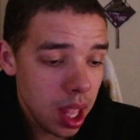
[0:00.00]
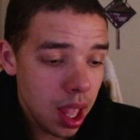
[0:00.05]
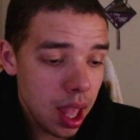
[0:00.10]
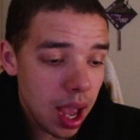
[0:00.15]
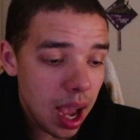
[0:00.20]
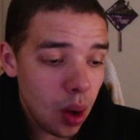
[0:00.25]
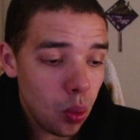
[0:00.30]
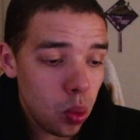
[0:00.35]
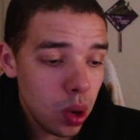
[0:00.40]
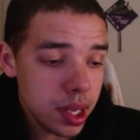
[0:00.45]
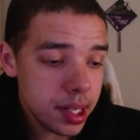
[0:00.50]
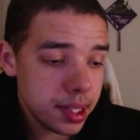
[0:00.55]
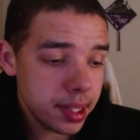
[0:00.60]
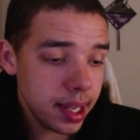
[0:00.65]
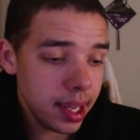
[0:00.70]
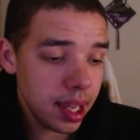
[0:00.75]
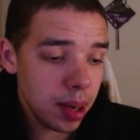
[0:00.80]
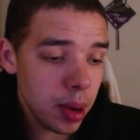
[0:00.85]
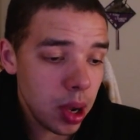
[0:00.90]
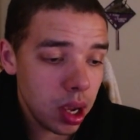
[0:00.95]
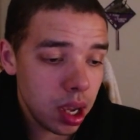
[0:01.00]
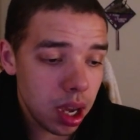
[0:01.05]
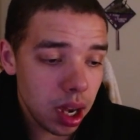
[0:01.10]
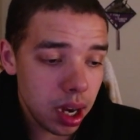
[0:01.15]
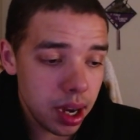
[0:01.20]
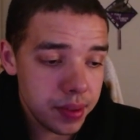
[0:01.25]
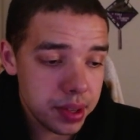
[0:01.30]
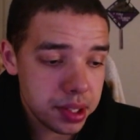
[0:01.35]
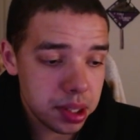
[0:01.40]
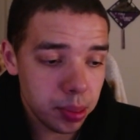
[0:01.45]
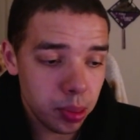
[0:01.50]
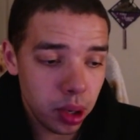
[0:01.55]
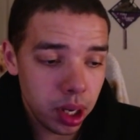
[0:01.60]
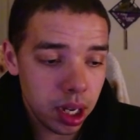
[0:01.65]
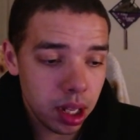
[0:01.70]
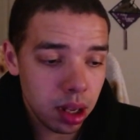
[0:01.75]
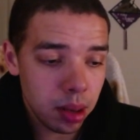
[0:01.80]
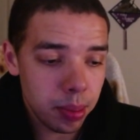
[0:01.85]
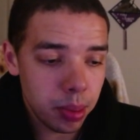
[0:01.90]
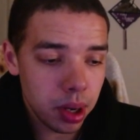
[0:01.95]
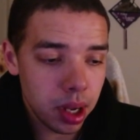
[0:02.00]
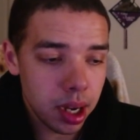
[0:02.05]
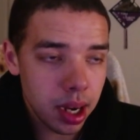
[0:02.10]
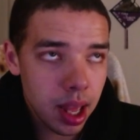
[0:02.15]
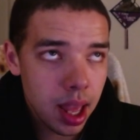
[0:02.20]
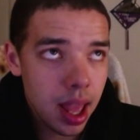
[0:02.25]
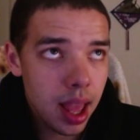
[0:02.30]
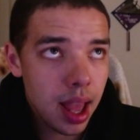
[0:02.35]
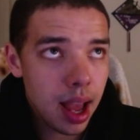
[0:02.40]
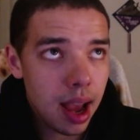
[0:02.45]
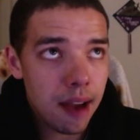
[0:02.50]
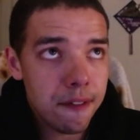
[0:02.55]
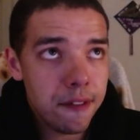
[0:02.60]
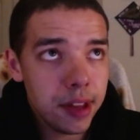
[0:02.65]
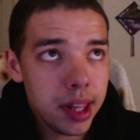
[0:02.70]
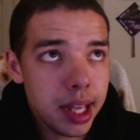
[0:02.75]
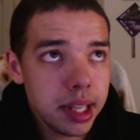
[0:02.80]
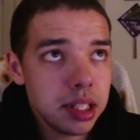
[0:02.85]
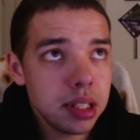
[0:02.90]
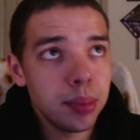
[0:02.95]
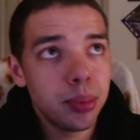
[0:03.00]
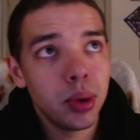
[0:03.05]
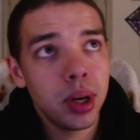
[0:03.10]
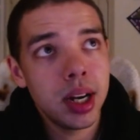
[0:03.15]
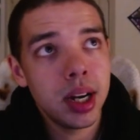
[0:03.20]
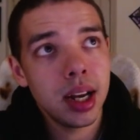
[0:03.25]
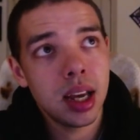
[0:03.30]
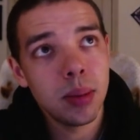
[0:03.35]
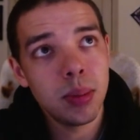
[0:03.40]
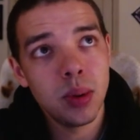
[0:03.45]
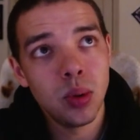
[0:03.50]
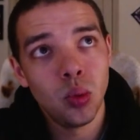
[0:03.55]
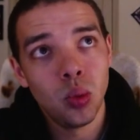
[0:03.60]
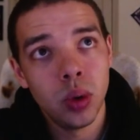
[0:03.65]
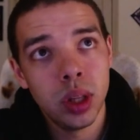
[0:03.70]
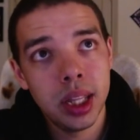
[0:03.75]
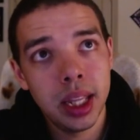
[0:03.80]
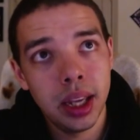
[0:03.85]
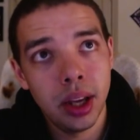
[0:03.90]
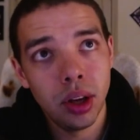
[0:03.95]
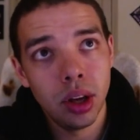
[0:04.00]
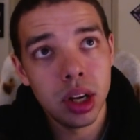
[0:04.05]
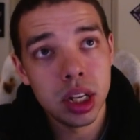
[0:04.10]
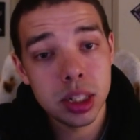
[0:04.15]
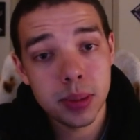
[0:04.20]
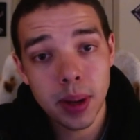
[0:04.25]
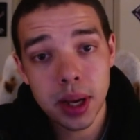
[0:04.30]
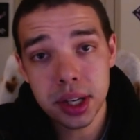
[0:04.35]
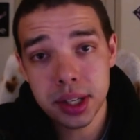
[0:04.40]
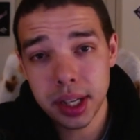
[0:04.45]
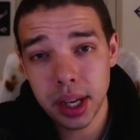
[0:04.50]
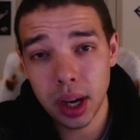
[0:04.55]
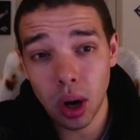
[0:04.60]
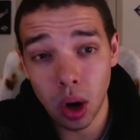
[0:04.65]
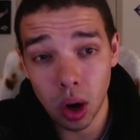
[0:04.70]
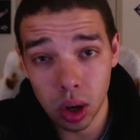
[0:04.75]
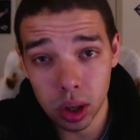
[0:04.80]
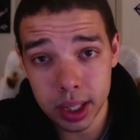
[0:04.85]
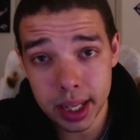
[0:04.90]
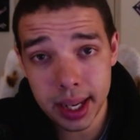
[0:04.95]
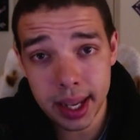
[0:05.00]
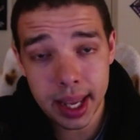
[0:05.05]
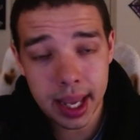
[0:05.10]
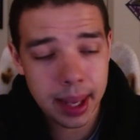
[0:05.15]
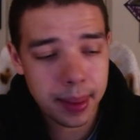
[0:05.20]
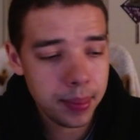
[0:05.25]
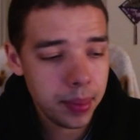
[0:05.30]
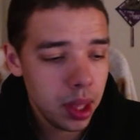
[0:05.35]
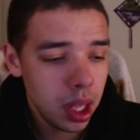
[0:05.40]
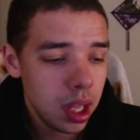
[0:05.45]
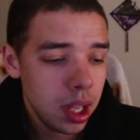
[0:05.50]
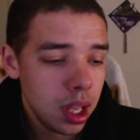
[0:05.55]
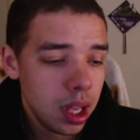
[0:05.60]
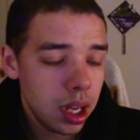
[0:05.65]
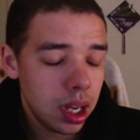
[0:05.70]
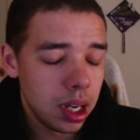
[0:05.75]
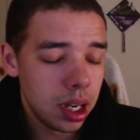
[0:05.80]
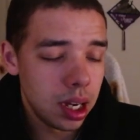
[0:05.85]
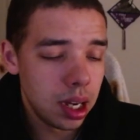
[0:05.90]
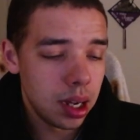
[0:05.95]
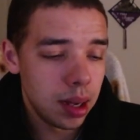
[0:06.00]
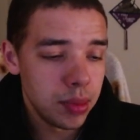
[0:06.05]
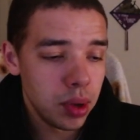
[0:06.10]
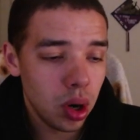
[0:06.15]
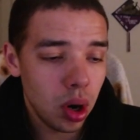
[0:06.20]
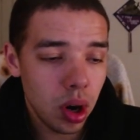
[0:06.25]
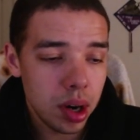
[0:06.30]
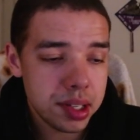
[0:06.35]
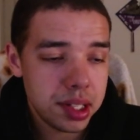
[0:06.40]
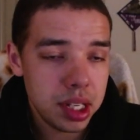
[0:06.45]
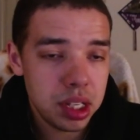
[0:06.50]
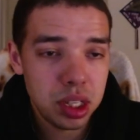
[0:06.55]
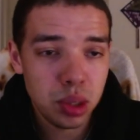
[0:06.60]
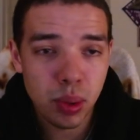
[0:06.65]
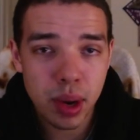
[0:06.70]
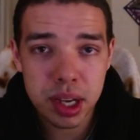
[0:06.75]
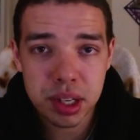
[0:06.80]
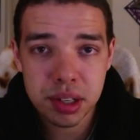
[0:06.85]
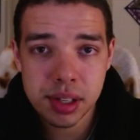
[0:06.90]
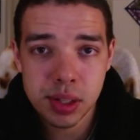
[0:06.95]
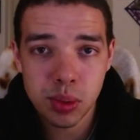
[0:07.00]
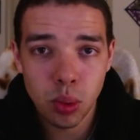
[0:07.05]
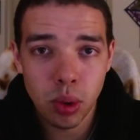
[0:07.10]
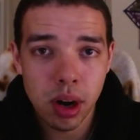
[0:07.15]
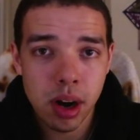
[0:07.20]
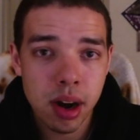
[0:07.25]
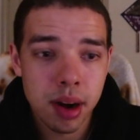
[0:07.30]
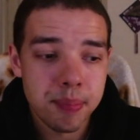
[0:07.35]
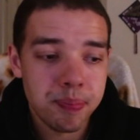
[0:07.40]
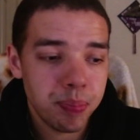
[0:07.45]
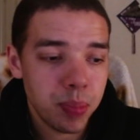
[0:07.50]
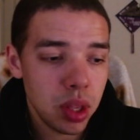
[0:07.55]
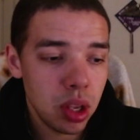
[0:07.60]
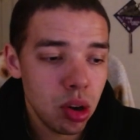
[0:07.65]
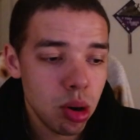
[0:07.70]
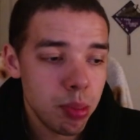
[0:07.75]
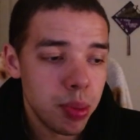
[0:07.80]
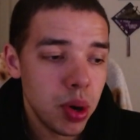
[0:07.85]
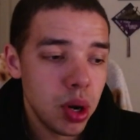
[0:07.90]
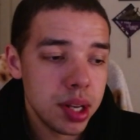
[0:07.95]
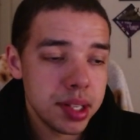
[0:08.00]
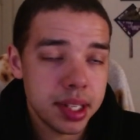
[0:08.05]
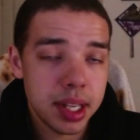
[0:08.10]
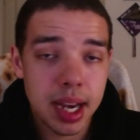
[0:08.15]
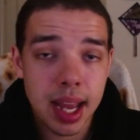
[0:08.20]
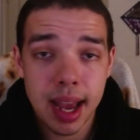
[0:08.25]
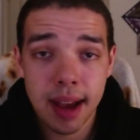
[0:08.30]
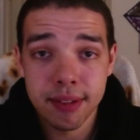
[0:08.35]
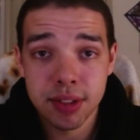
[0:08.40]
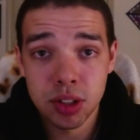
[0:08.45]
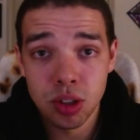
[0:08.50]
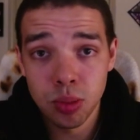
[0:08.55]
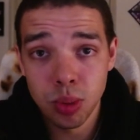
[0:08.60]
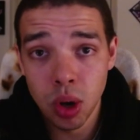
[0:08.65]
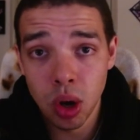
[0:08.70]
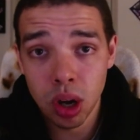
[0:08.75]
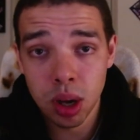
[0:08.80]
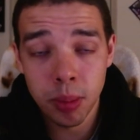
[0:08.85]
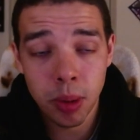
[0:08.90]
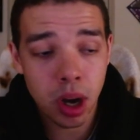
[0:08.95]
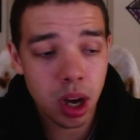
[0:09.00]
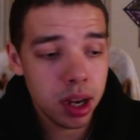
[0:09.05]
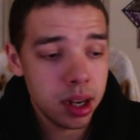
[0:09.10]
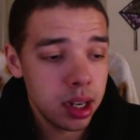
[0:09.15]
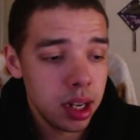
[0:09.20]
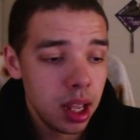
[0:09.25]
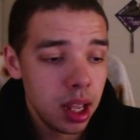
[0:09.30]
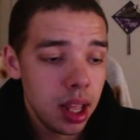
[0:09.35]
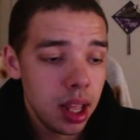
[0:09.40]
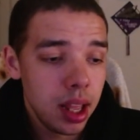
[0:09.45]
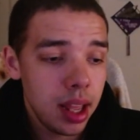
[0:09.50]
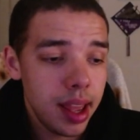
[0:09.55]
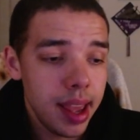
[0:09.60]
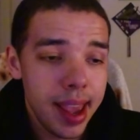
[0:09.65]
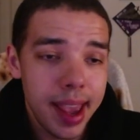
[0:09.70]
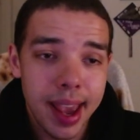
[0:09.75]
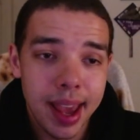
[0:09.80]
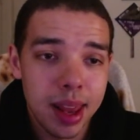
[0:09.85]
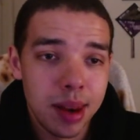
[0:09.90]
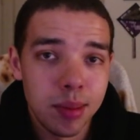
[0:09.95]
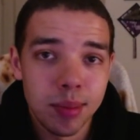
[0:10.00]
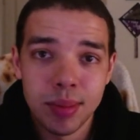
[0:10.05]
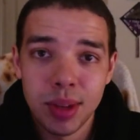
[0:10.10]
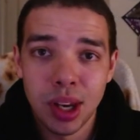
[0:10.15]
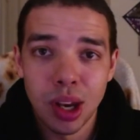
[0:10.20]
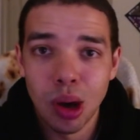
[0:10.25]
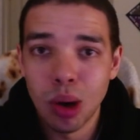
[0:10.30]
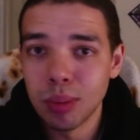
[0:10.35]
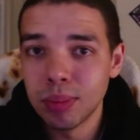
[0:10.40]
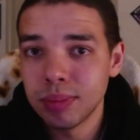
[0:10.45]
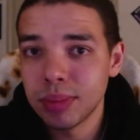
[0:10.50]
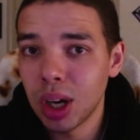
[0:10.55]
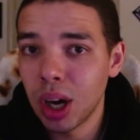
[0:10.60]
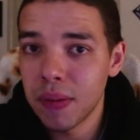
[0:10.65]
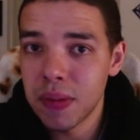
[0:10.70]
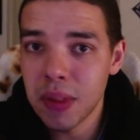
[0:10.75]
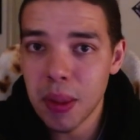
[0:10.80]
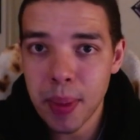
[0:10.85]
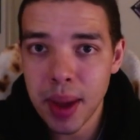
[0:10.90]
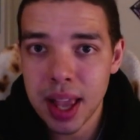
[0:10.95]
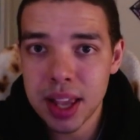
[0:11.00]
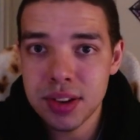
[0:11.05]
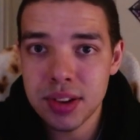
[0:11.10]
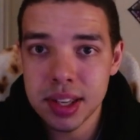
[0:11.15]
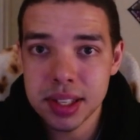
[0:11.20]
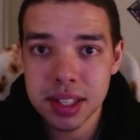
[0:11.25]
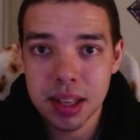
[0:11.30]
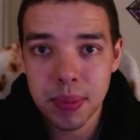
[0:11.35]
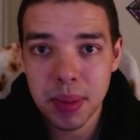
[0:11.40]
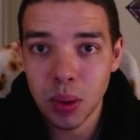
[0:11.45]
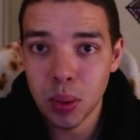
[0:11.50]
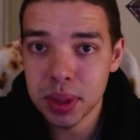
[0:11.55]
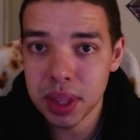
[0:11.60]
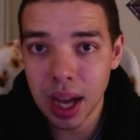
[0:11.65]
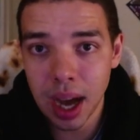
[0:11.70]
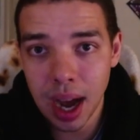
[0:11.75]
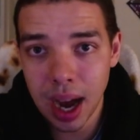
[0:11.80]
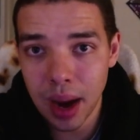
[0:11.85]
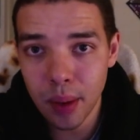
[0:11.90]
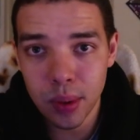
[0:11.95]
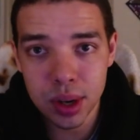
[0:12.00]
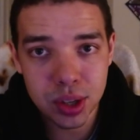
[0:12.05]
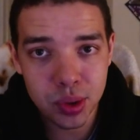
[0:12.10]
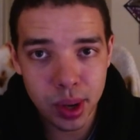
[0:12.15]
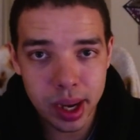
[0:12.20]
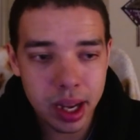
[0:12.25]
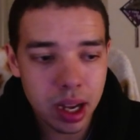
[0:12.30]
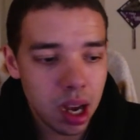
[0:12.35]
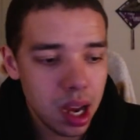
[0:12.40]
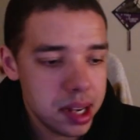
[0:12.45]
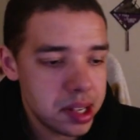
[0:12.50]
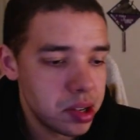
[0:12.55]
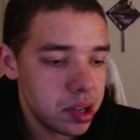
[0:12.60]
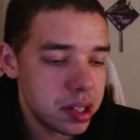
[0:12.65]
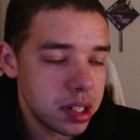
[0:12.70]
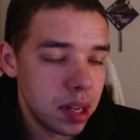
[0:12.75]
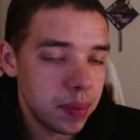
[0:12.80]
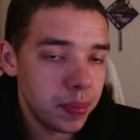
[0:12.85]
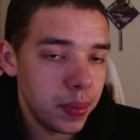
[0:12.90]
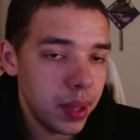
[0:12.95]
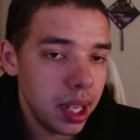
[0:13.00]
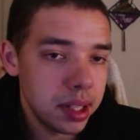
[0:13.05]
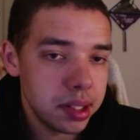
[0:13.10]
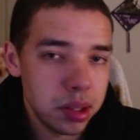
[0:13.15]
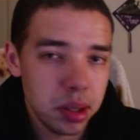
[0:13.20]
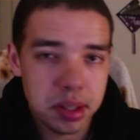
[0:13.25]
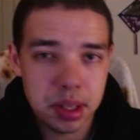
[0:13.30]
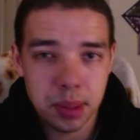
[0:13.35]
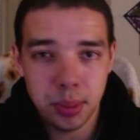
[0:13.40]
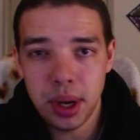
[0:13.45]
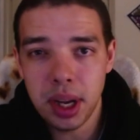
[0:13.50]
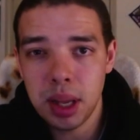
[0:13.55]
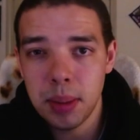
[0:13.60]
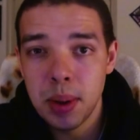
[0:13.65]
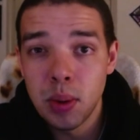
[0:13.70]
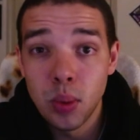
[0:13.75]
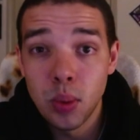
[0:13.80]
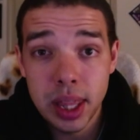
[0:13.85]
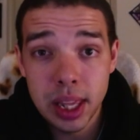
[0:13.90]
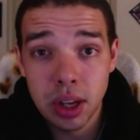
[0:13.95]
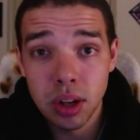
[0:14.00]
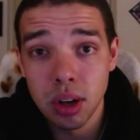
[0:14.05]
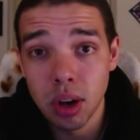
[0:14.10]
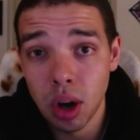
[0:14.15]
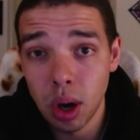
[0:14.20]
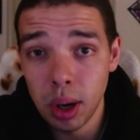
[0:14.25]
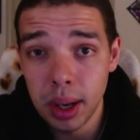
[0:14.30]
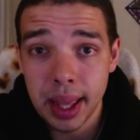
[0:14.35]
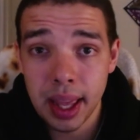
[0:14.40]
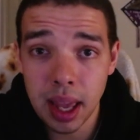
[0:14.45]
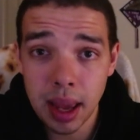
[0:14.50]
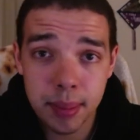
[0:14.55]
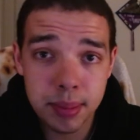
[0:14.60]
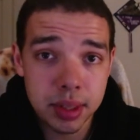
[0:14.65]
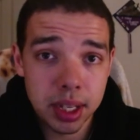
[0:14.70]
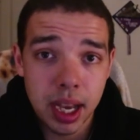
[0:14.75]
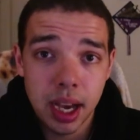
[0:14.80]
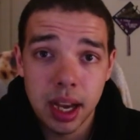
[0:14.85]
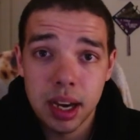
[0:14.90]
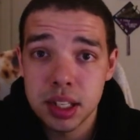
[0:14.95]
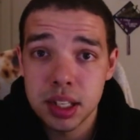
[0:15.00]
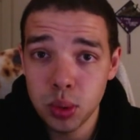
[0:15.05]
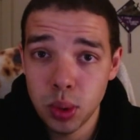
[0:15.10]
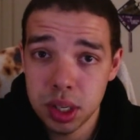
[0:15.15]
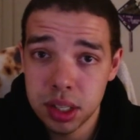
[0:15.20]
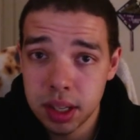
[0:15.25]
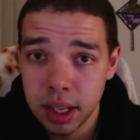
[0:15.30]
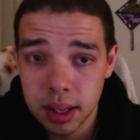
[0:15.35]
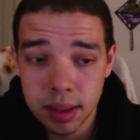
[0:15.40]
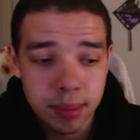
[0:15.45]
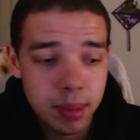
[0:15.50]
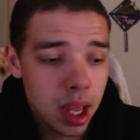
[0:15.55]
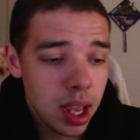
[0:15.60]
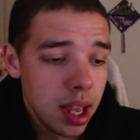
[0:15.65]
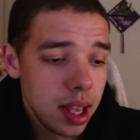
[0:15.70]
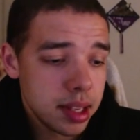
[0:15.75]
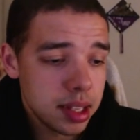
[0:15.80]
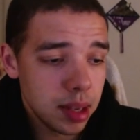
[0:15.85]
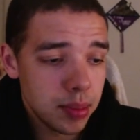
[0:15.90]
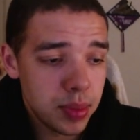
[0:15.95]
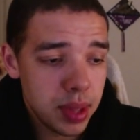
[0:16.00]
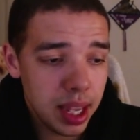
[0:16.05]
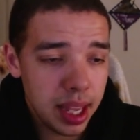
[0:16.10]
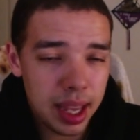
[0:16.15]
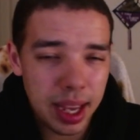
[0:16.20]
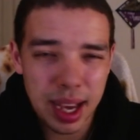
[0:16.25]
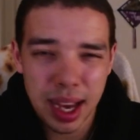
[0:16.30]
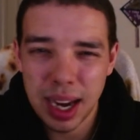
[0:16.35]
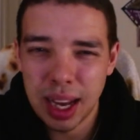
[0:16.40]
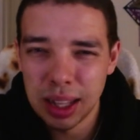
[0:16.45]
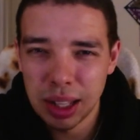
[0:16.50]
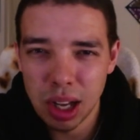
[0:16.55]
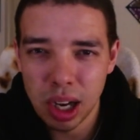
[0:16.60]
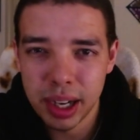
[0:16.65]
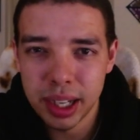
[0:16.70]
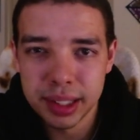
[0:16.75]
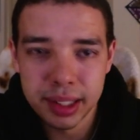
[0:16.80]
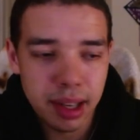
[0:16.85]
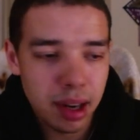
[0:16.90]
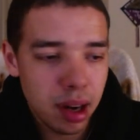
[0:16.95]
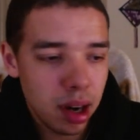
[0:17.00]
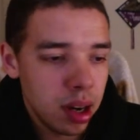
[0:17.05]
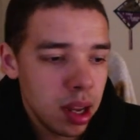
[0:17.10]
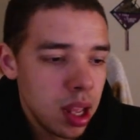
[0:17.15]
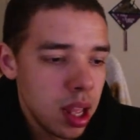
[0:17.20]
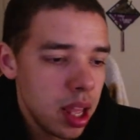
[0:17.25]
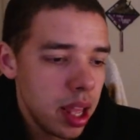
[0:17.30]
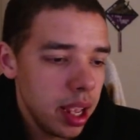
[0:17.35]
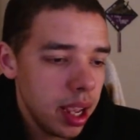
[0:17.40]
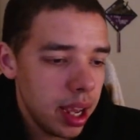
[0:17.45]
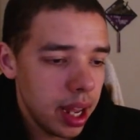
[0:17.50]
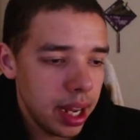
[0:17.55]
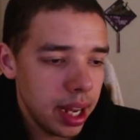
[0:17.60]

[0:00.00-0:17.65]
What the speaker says: I was thinking about cutting the Sabrina, but I feel like Sabrina can be really good, especially early game. There are situations where your opponent's going to have 2 Pokemon, and on the bench is something with a high retreat cost or something. So Sabrina can be really good early game to kind of switch in something and kind of lock it there kind of